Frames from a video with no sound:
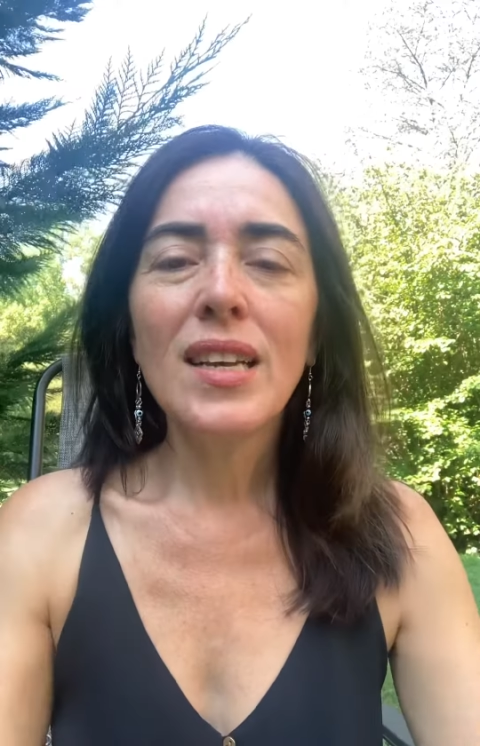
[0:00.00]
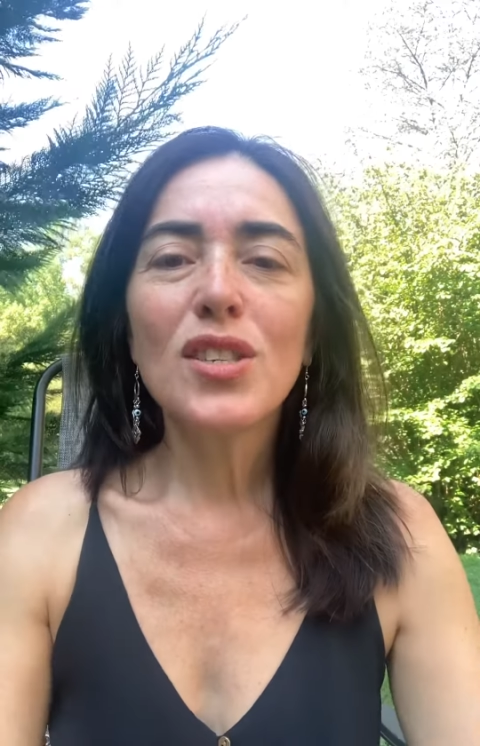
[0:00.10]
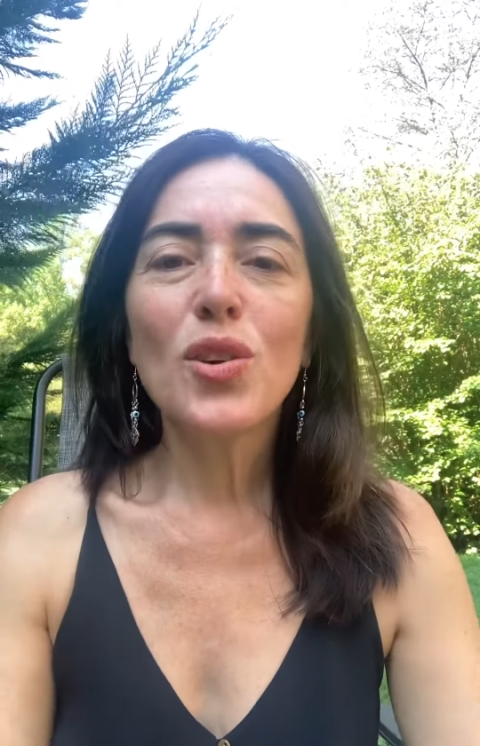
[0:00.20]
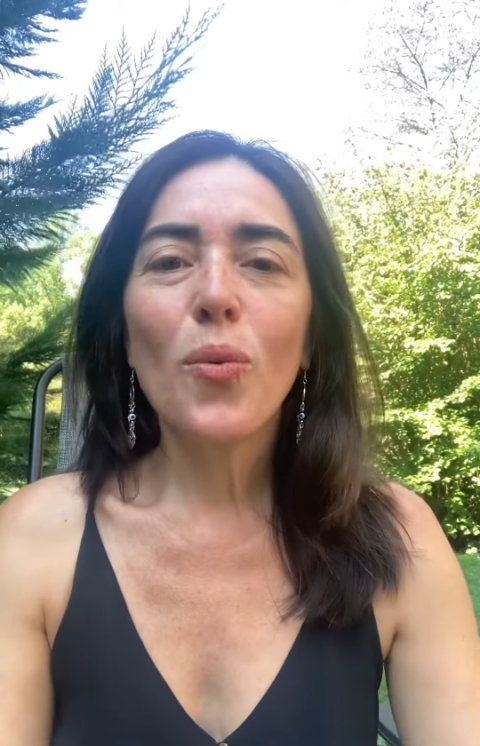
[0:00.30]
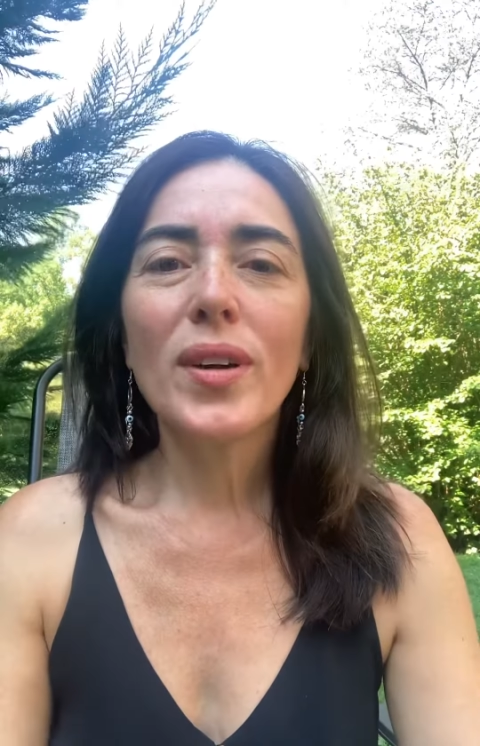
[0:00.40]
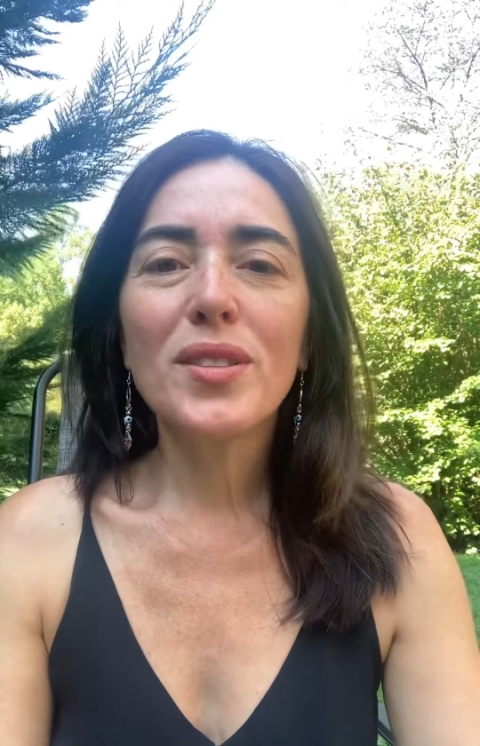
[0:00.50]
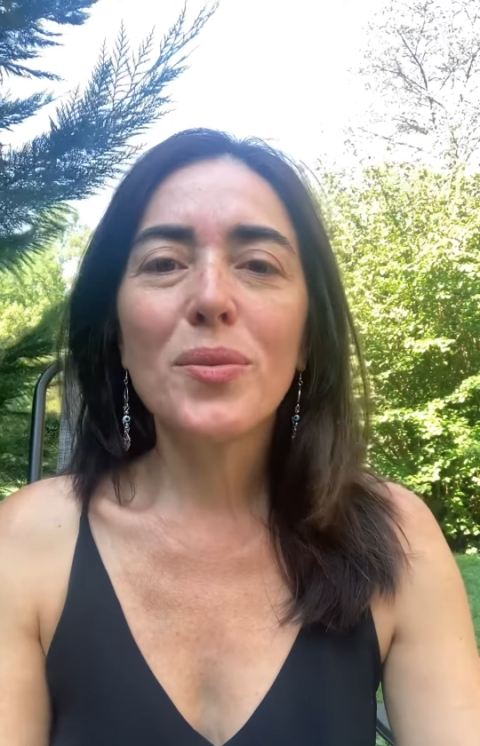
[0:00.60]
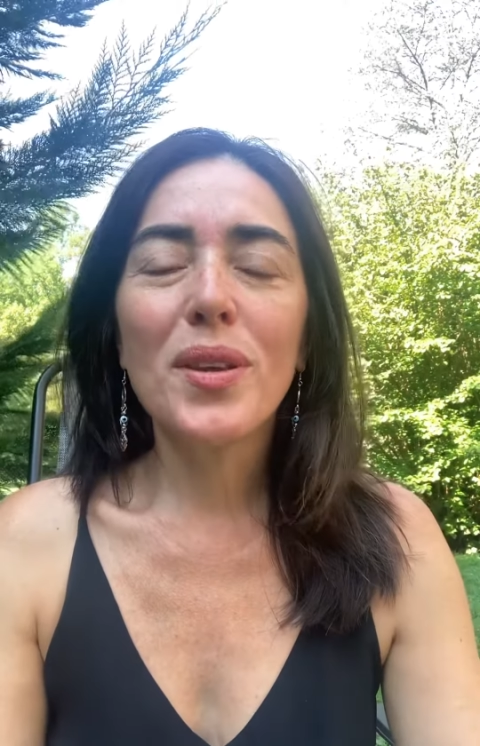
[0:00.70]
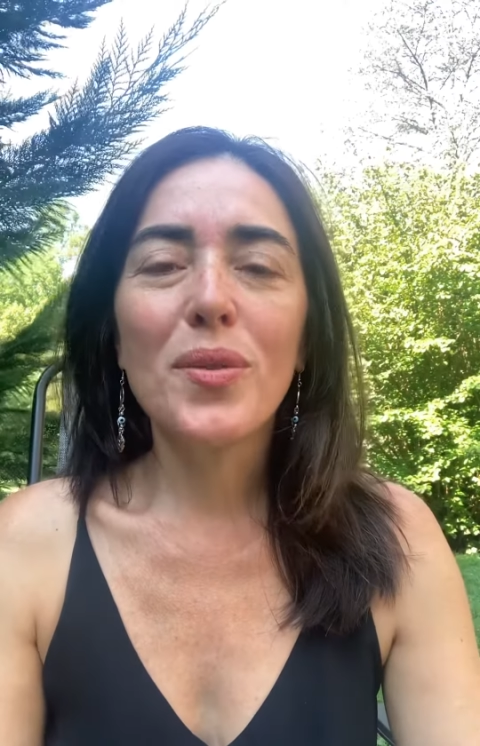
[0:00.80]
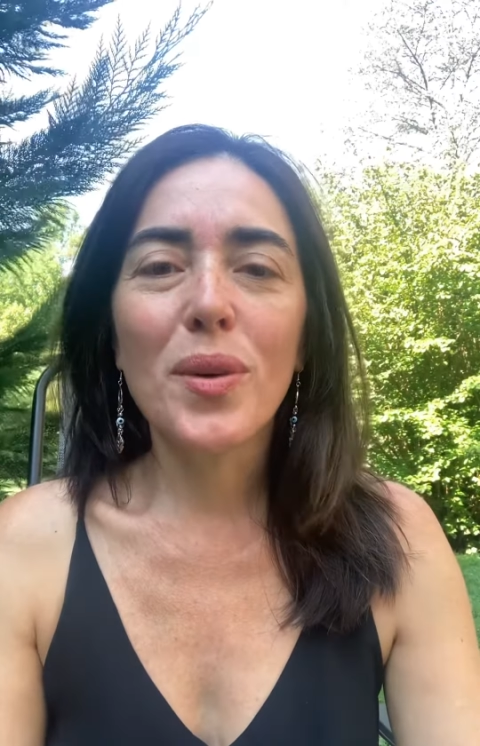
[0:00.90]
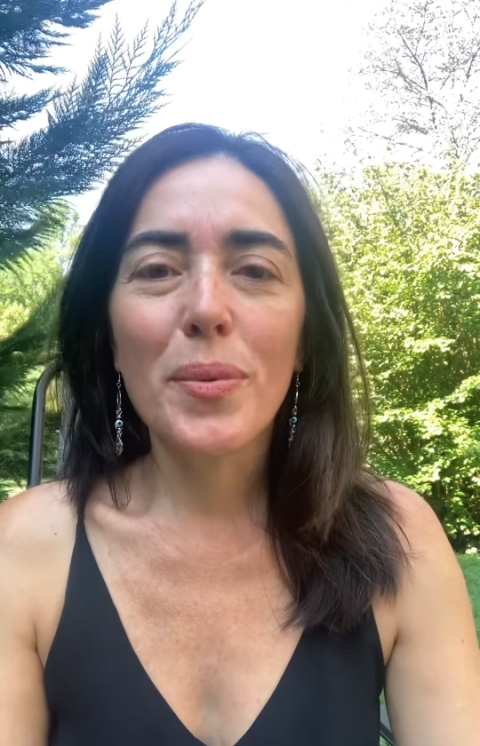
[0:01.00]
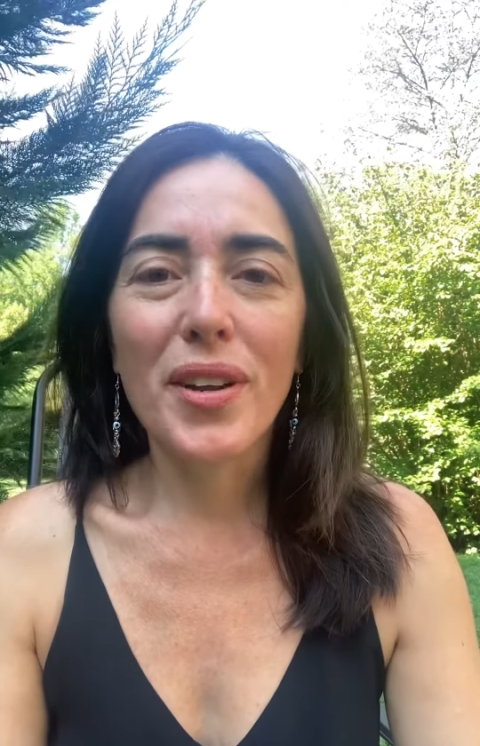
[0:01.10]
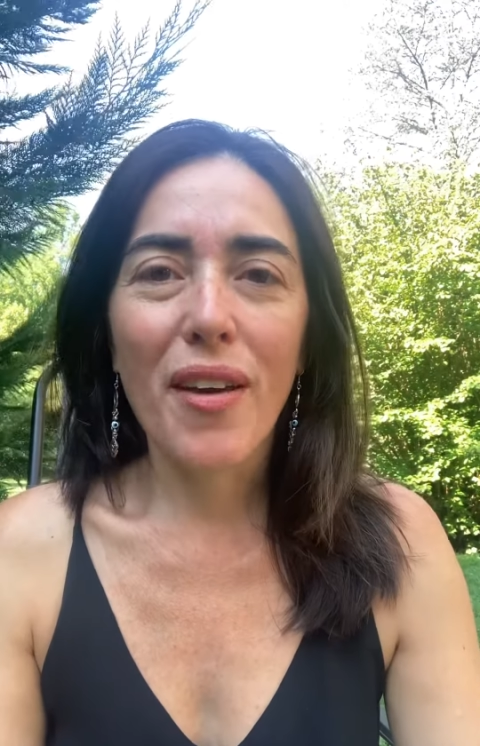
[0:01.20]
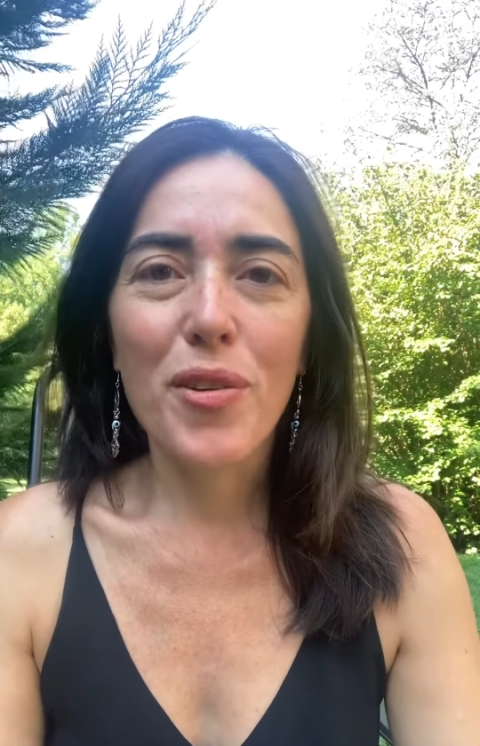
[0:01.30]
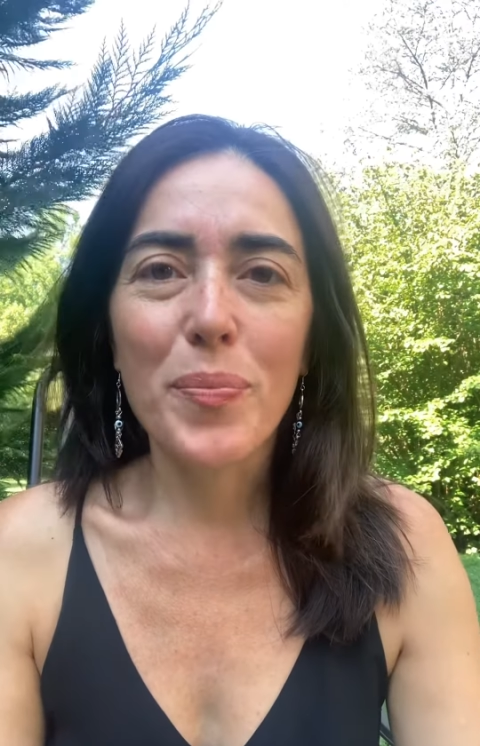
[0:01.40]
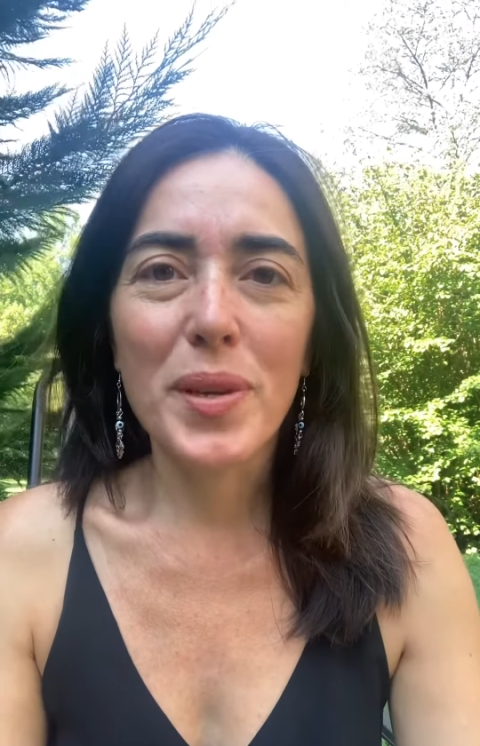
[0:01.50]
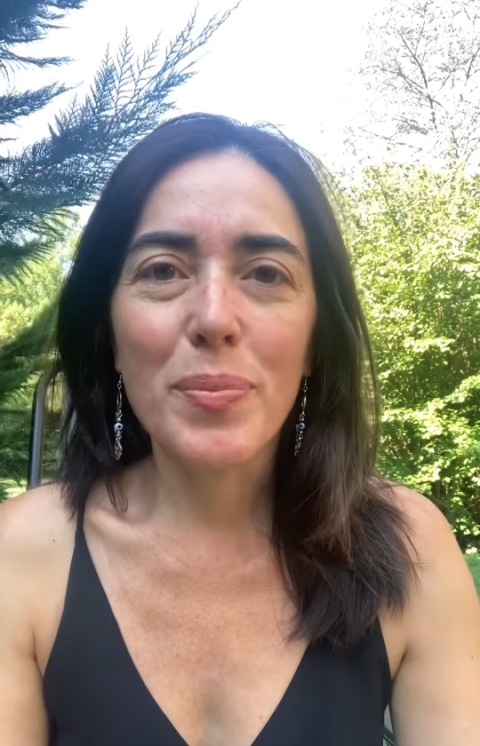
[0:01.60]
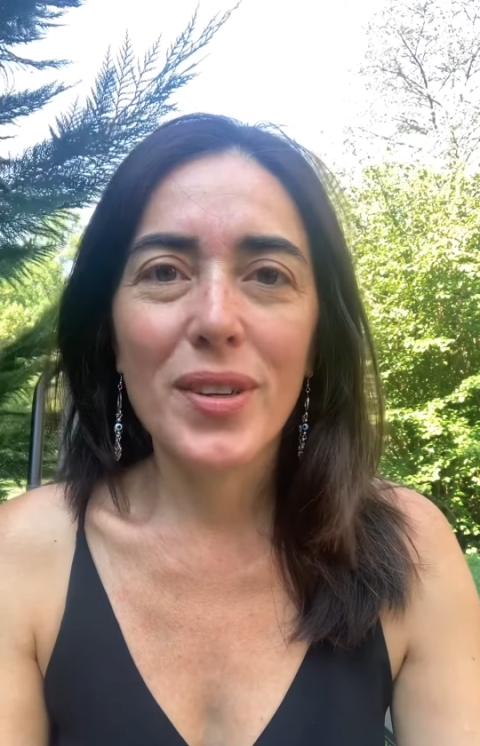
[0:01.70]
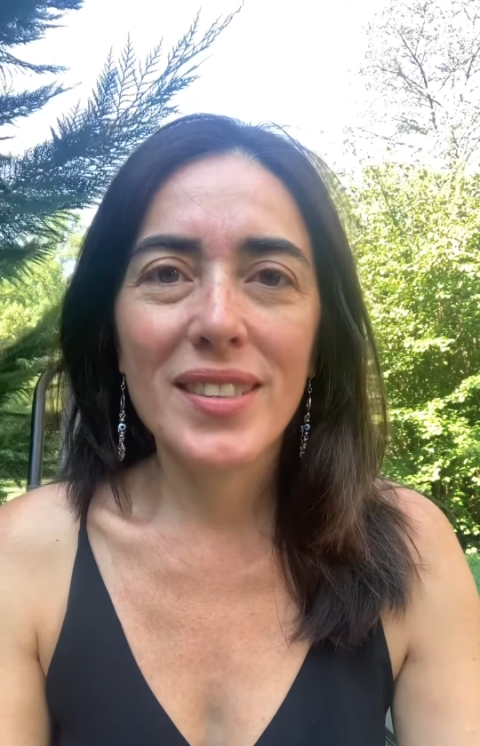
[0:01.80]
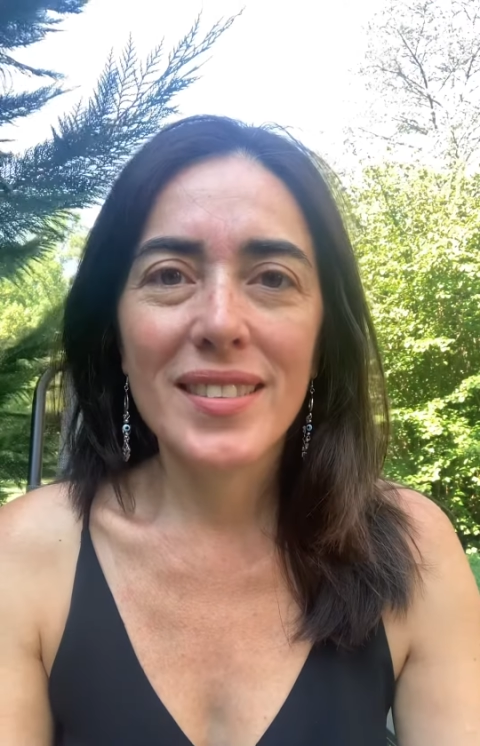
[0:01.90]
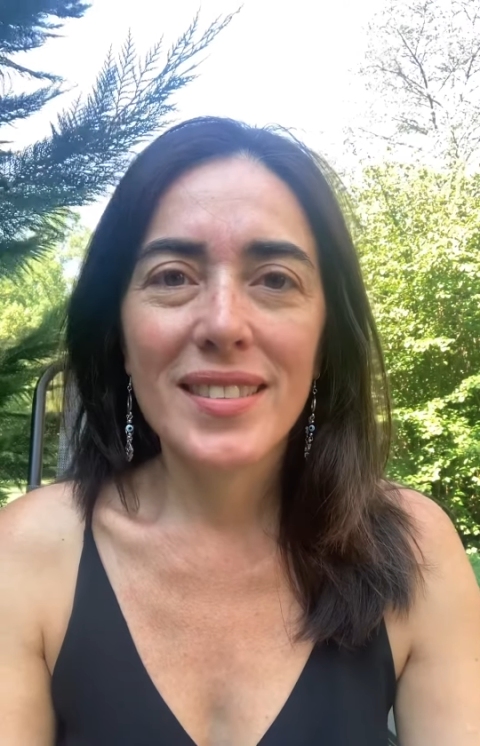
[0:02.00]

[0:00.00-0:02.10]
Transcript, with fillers: So what do we do about other people?